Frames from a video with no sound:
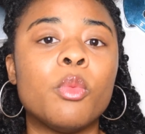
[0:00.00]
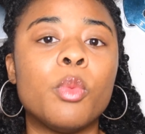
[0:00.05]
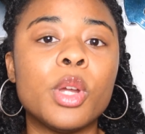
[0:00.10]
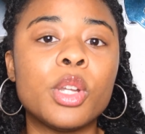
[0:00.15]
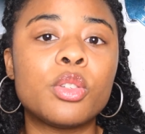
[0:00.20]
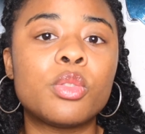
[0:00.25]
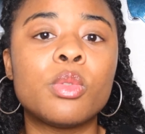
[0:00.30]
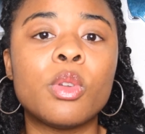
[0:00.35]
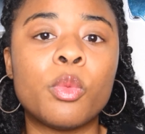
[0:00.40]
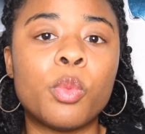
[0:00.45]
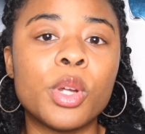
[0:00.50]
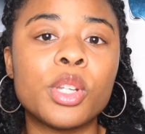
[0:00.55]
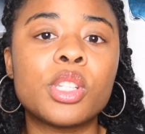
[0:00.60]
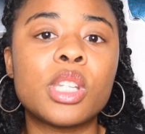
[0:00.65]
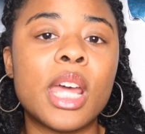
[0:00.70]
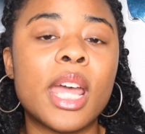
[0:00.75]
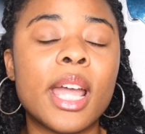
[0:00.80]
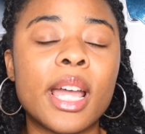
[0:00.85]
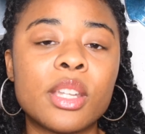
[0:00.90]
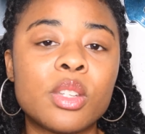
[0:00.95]
We're, if we're
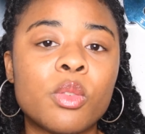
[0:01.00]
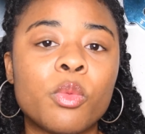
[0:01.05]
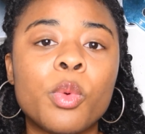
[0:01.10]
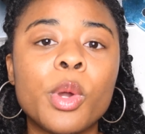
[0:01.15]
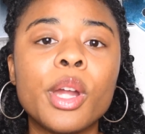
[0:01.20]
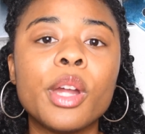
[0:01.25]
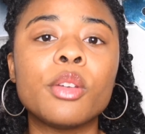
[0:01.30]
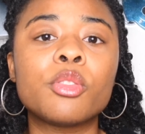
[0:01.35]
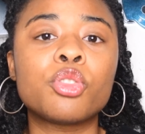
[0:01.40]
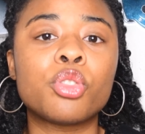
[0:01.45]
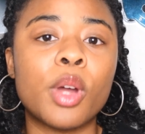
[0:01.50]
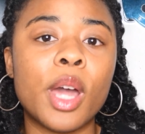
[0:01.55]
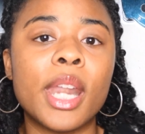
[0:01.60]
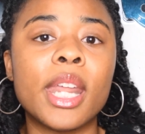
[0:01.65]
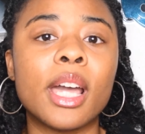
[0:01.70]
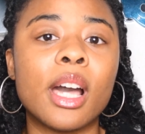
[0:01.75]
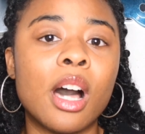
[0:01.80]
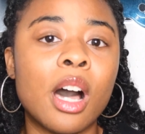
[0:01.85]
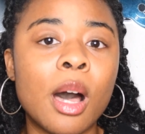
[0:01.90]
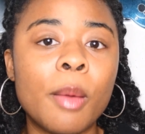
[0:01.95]
staying at, we're
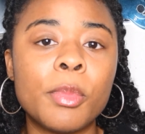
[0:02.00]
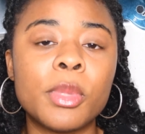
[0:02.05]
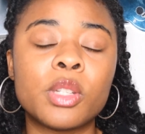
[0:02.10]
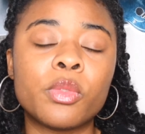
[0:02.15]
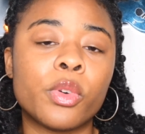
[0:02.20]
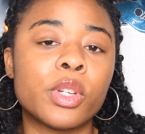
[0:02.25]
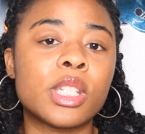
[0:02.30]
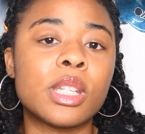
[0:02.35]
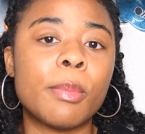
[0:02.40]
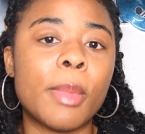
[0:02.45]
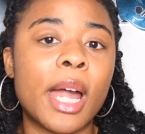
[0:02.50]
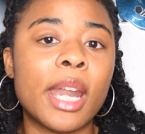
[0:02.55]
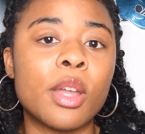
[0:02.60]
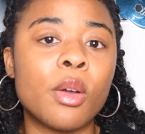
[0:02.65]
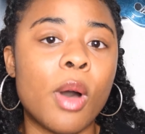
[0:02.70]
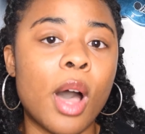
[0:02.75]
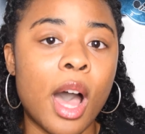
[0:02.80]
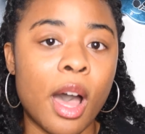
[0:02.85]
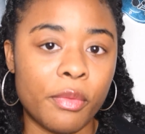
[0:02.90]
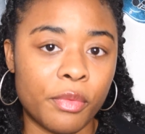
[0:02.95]
trading up it's for
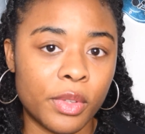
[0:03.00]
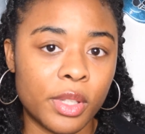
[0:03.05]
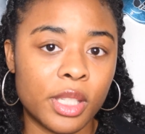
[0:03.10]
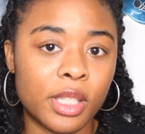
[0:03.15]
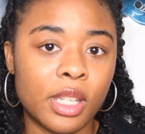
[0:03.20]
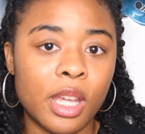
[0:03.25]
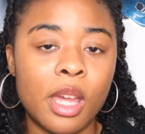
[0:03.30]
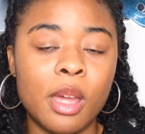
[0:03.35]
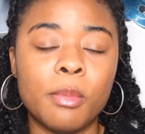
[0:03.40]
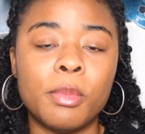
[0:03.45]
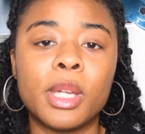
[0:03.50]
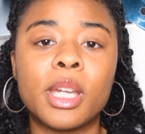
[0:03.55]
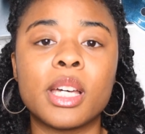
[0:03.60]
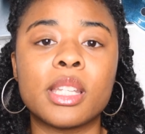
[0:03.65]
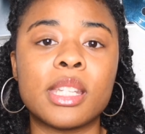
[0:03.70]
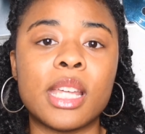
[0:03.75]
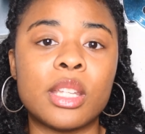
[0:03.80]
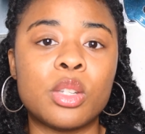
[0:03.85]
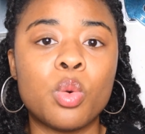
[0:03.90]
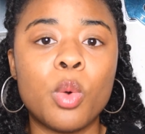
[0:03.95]
somebody on offense.
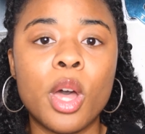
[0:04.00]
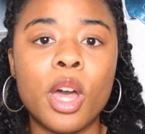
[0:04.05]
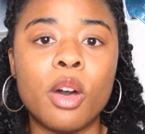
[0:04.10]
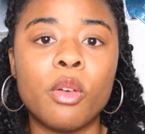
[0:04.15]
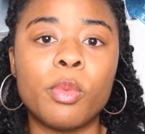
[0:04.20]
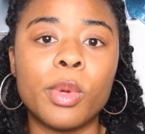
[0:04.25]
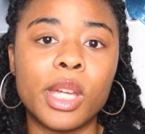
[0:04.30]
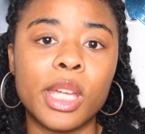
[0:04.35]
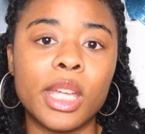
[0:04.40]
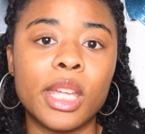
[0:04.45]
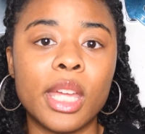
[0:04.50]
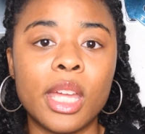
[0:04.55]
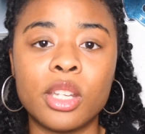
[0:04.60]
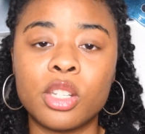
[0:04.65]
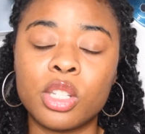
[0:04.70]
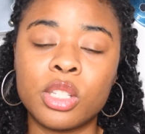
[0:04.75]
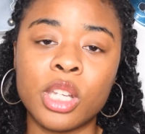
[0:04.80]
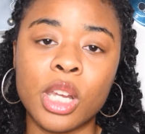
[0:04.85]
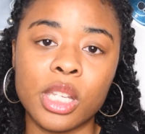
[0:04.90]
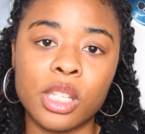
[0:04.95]
Because at 12, we can
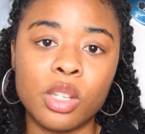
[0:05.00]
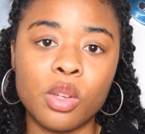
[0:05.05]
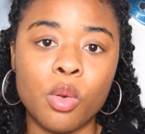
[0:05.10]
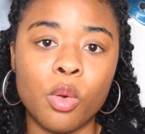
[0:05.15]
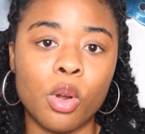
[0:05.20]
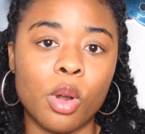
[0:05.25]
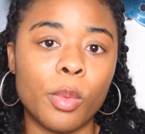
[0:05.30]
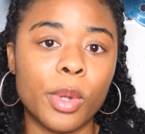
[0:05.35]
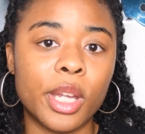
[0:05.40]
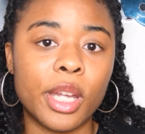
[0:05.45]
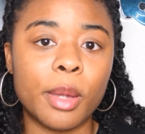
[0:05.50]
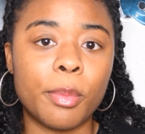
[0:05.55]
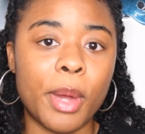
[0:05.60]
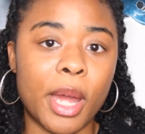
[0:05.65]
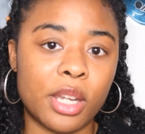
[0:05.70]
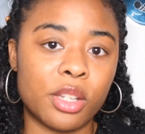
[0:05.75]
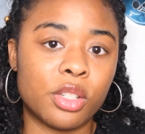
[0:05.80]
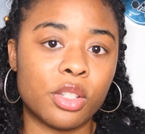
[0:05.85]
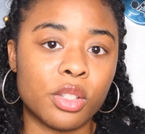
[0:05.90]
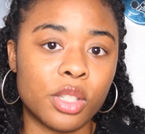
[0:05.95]
get Jaycee Horn, we can get
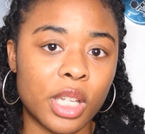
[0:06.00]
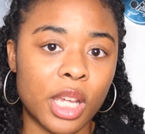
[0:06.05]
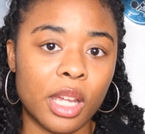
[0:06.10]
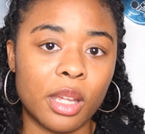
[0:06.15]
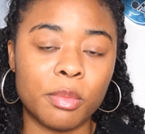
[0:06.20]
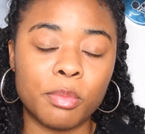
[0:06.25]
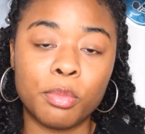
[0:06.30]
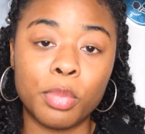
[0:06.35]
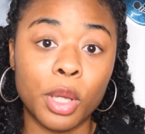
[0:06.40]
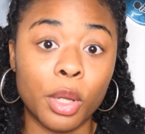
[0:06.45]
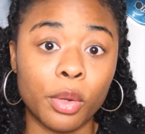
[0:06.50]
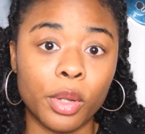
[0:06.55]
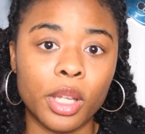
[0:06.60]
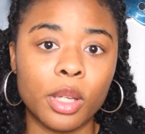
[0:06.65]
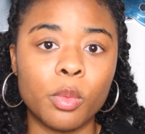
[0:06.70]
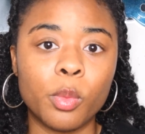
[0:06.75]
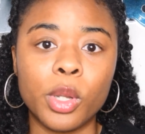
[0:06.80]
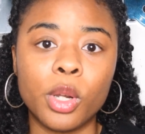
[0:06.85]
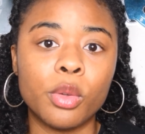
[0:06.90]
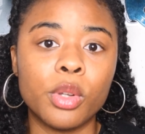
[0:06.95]
Patrick Surtain,
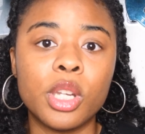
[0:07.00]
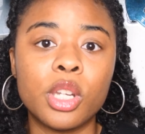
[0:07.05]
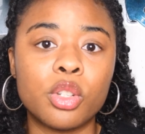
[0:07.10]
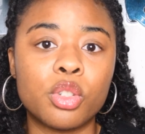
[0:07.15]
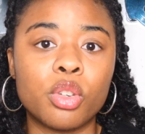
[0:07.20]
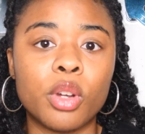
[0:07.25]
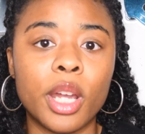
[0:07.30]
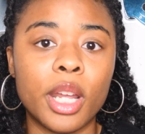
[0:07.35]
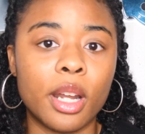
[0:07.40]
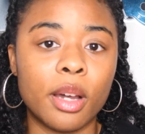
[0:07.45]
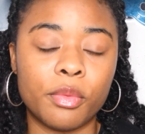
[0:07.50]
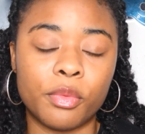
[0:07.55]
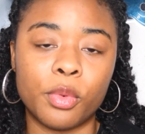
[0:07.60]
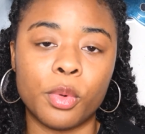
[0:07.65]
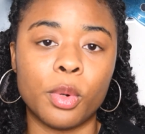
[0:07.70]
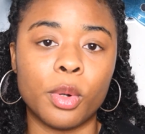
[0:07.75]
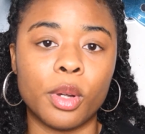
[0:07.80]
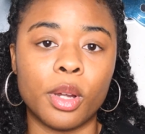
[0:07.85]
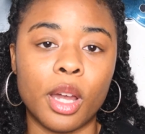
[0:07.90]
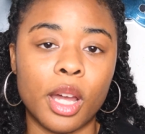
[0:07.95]
period. We don't need to trade
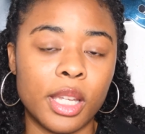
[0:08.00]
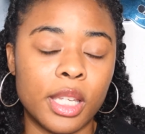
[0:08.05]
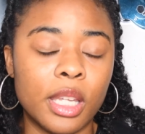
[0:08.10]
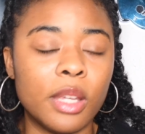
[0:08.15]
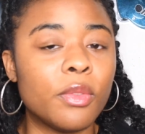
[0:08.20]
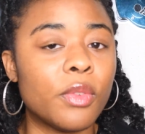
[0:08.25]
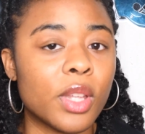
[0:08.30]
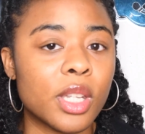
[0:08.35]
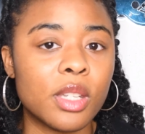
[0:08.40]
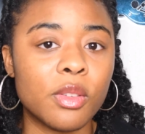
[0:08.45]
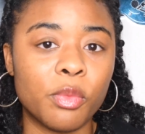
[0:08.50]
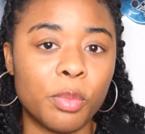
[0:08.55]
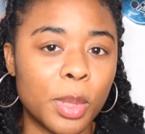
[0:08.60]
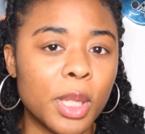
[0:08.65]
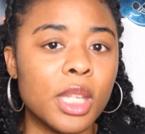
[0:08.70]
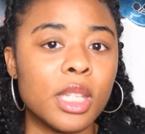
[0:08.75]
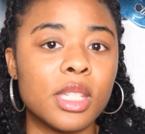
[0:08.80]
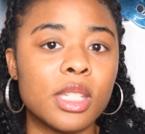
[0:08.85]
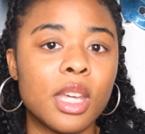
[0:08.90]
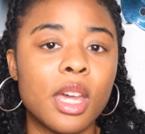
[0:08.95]
up for a defensive
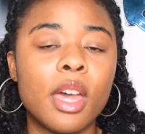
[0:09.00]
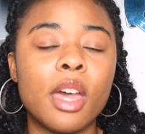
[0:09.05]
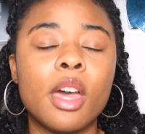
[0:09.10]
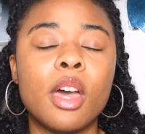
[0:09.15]
piece.